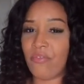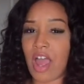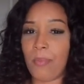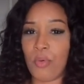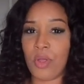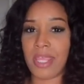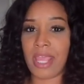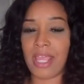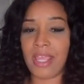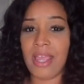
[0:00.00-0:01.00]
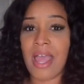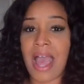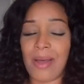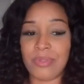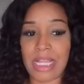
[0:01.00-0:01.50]
5.8.
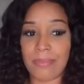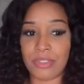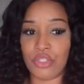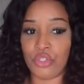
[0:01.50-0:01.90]
I was able to